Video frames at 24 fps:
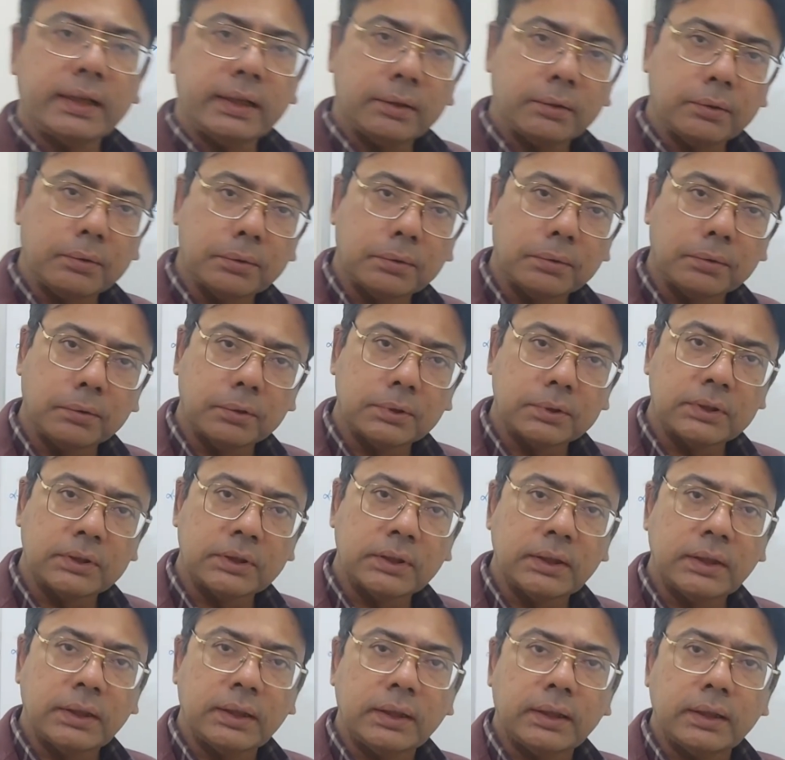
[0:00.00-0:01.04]
D glucose,
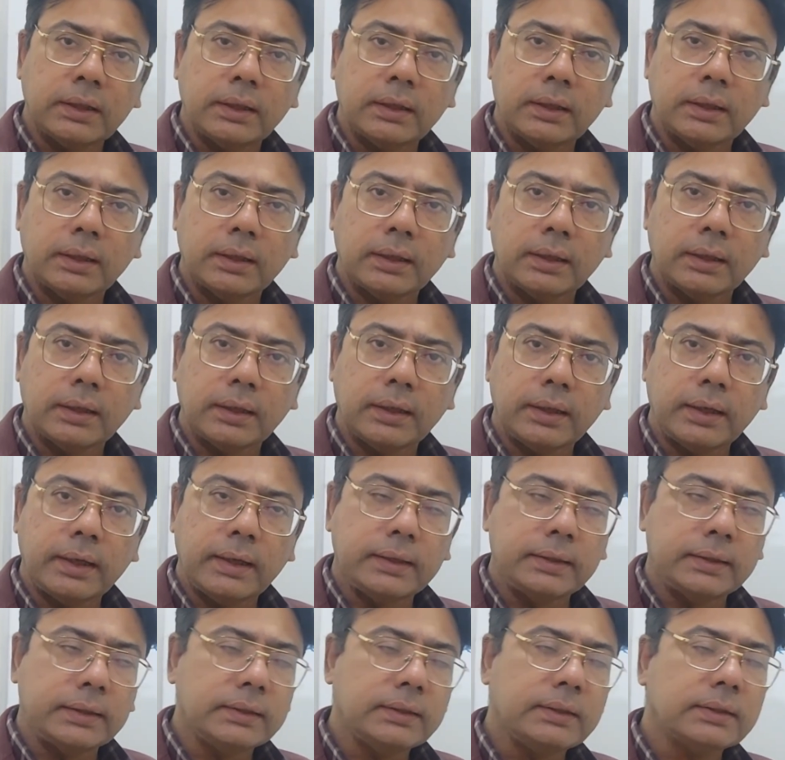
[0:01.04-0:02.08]

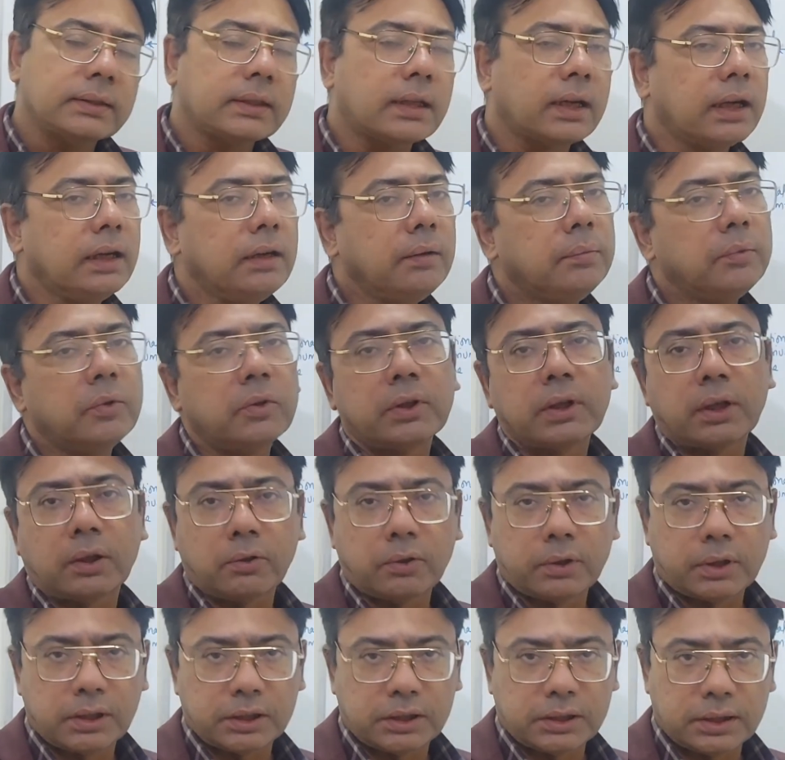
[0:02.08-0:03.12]
and this is called Muta
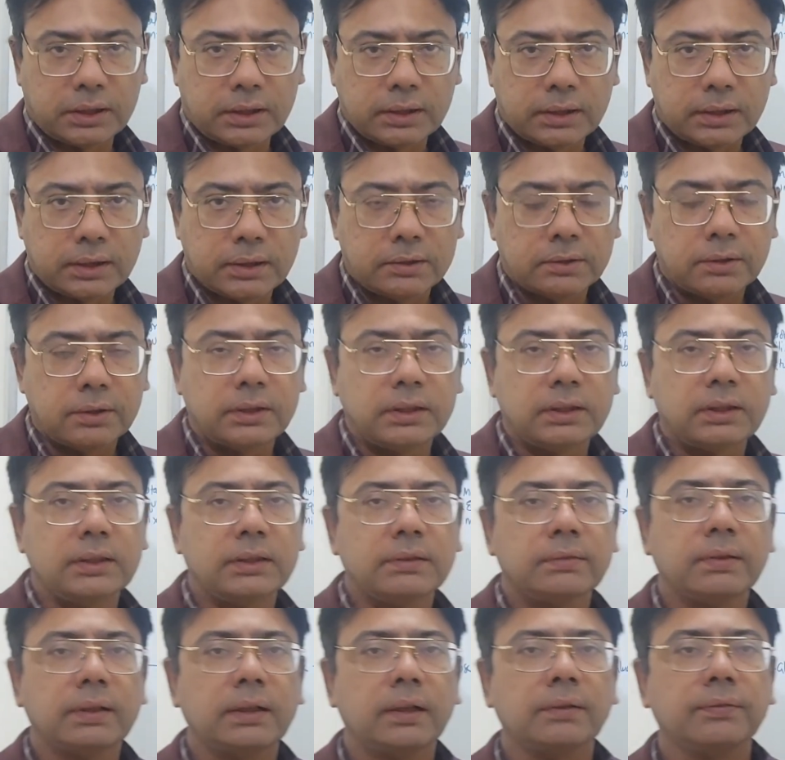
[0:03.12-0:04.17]
Rotation. So this
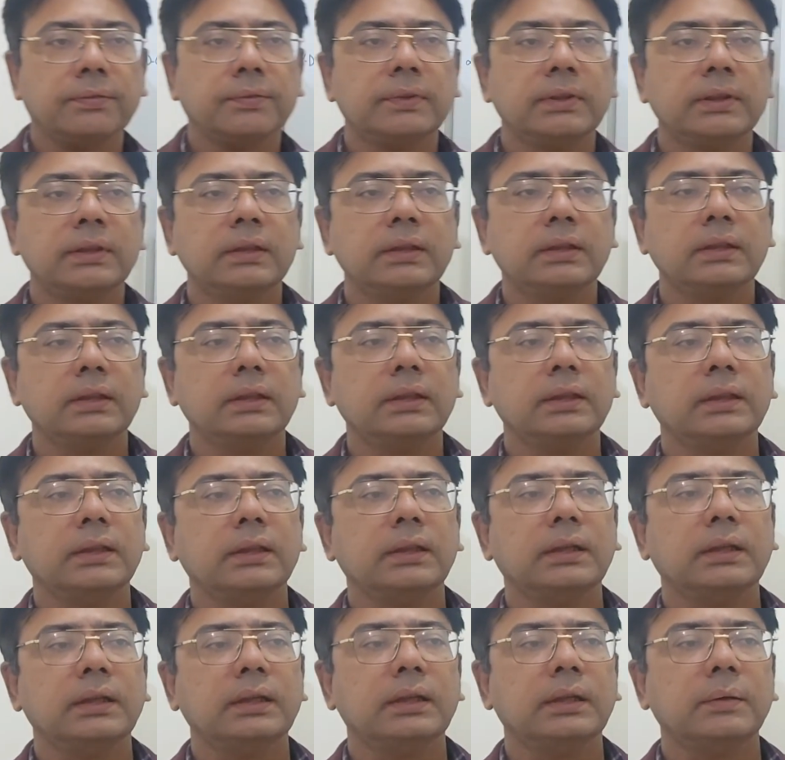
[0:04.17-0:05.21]
is one of
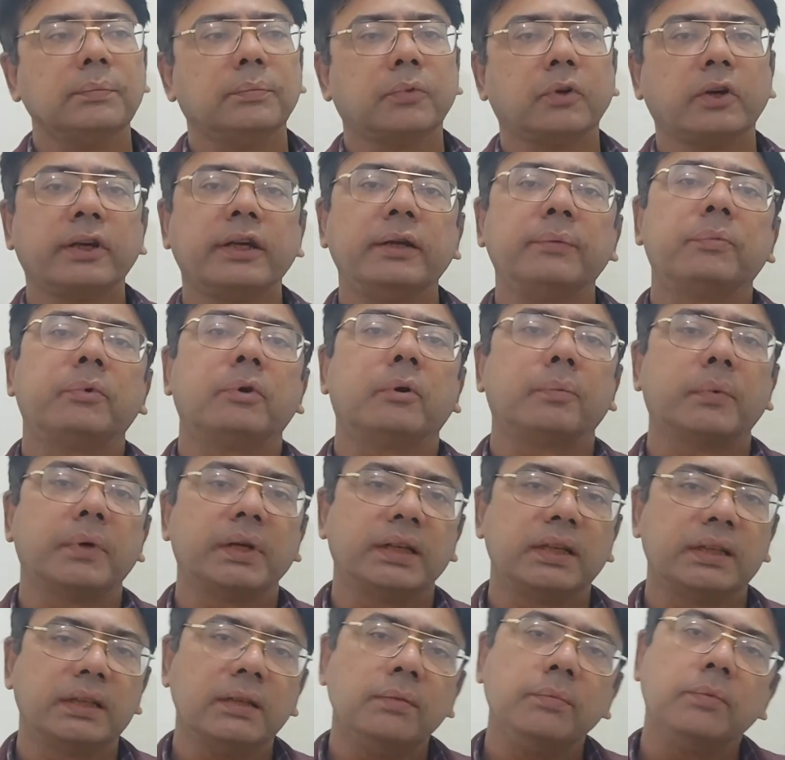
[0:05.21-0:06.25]
the important
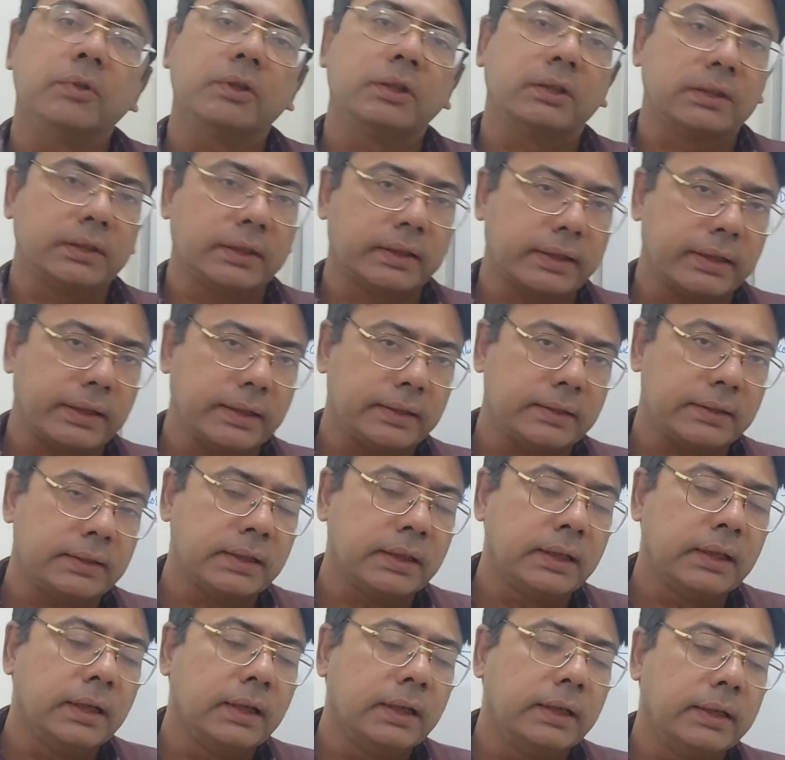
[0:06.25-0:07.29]
properties of monosaccharides.
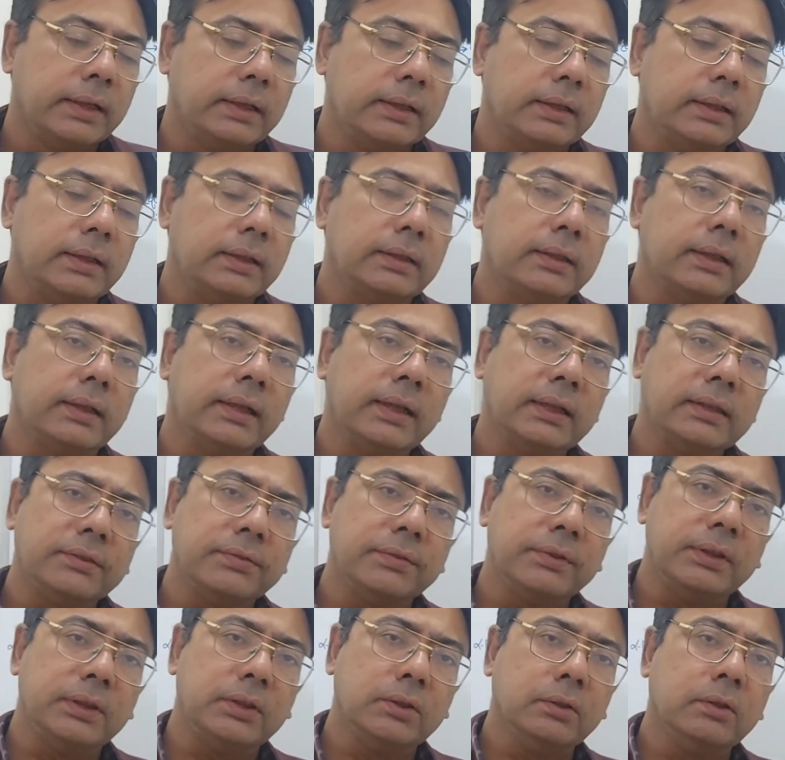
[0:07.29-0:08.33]
In the next
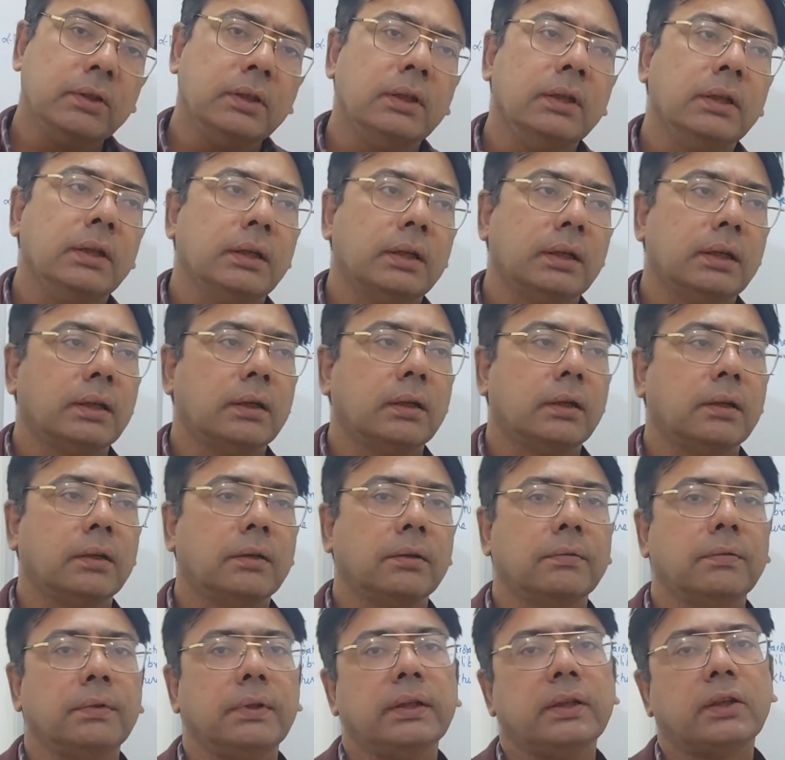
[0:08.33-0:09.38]
video,
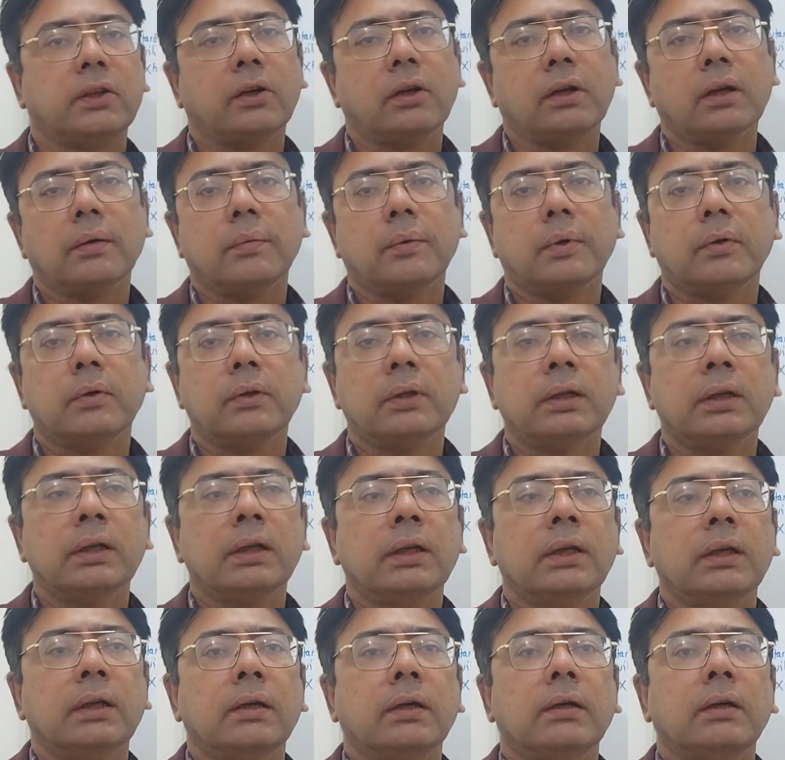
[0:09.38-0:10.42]
we'll talk about
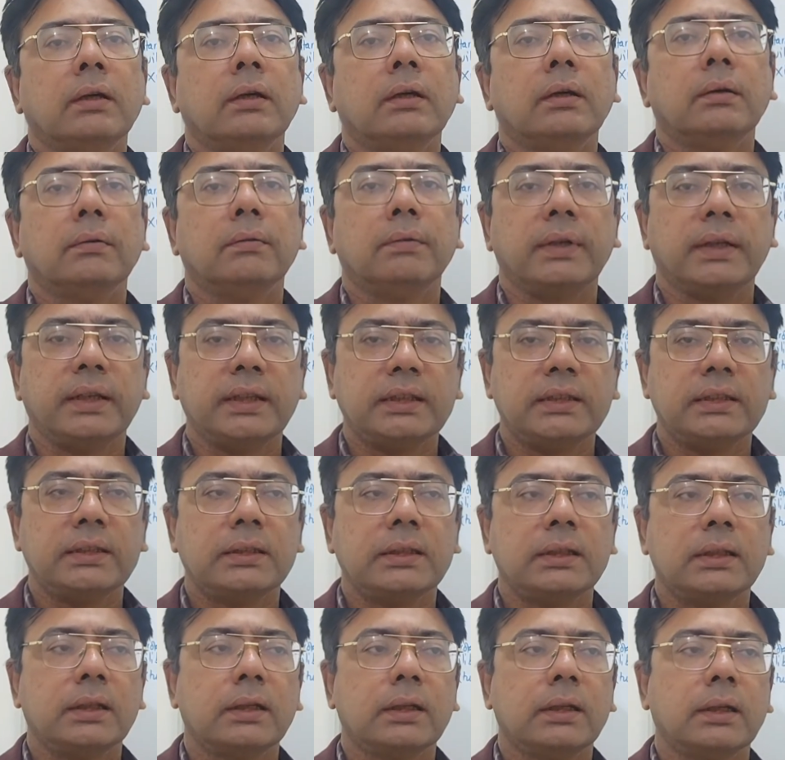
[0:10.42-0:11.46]
various
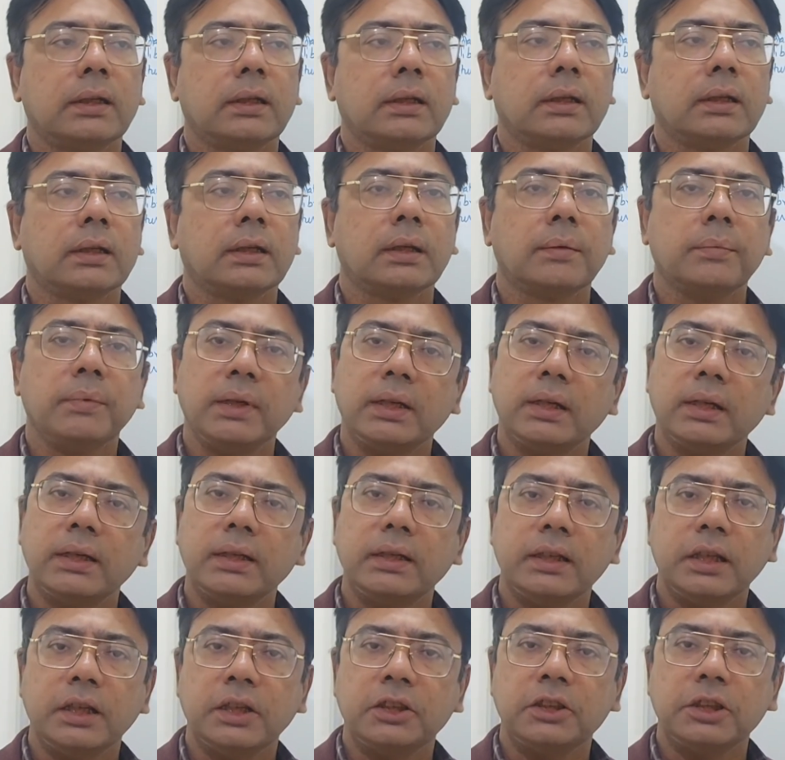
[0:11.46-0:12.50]
chemical
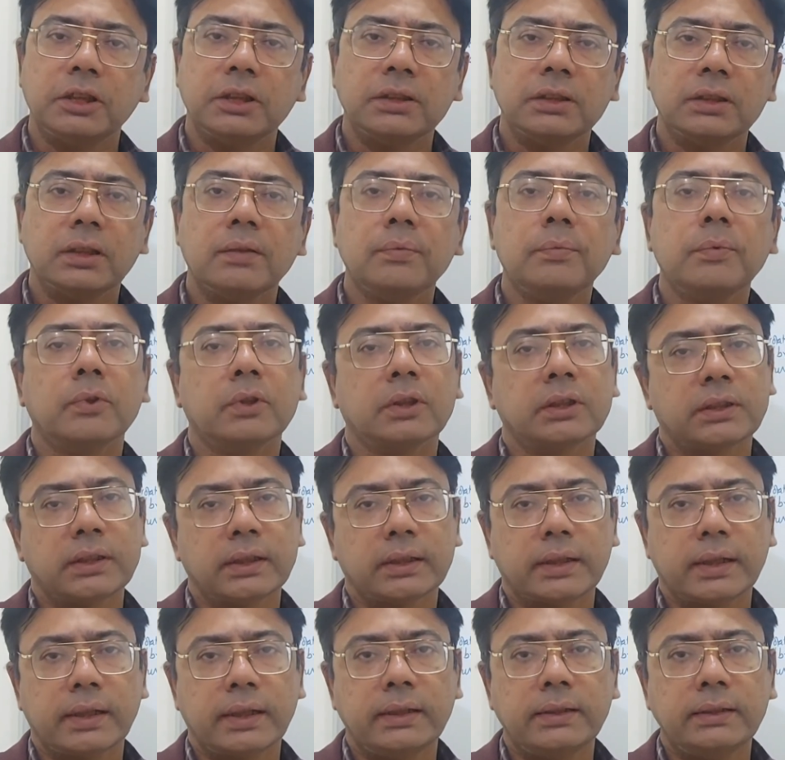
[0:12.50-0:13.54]
reactions of
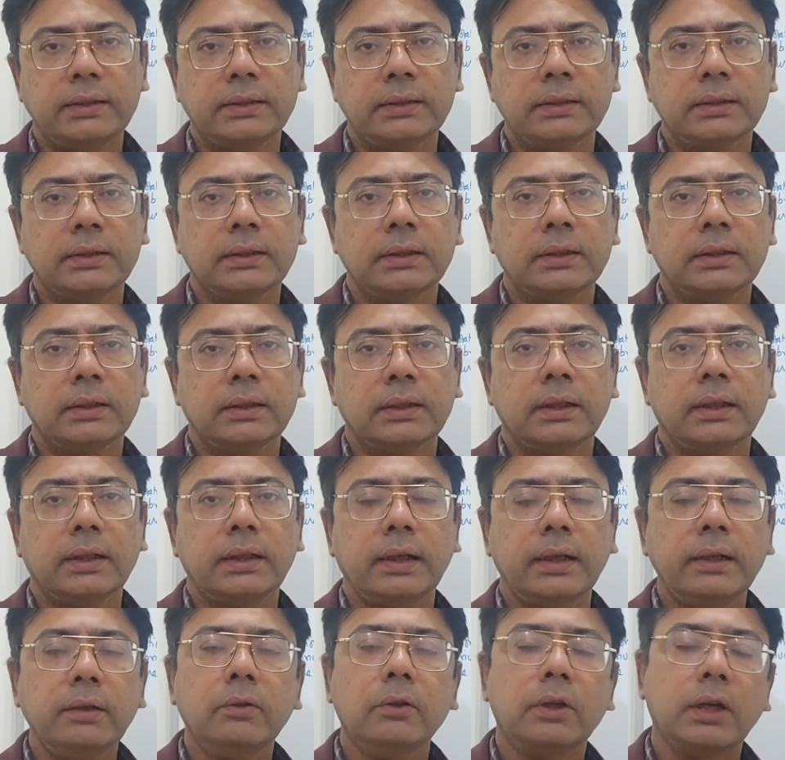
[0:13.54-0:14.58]
monosaccharides
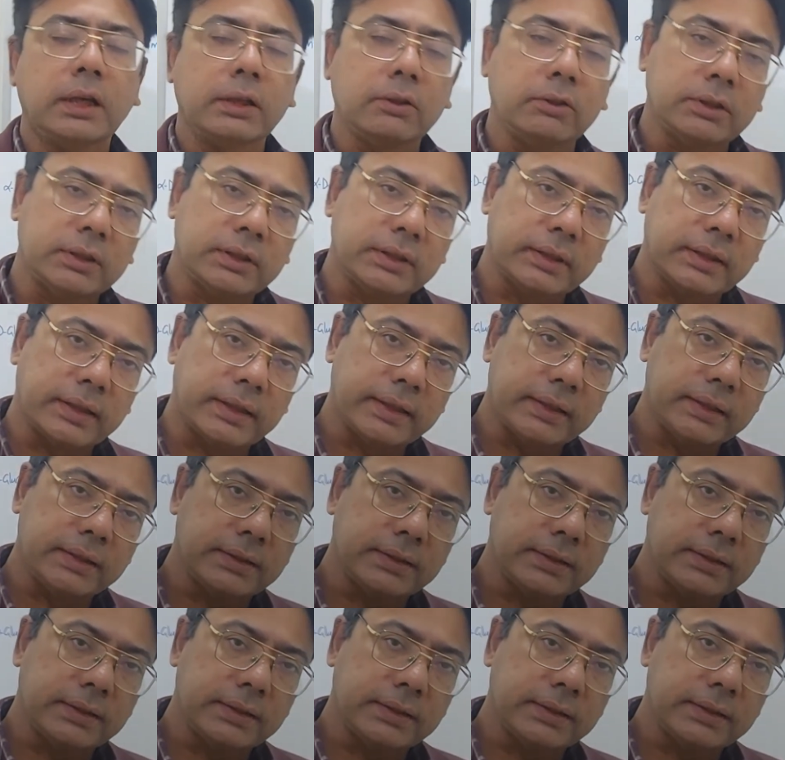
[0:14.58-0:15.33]
and oligosaccharides.